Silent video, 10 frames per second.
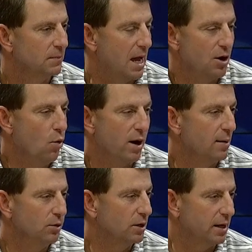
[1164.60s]
I know what
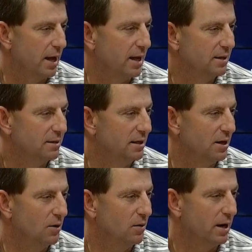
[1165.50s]
I'm looking at, you
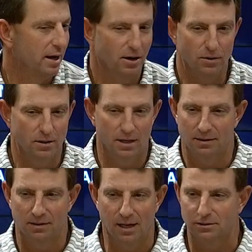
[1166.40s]
know, and I know you
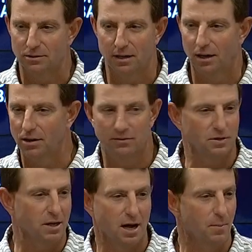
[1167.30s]
get lots of narratives
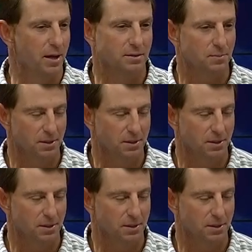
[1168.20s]
and comments,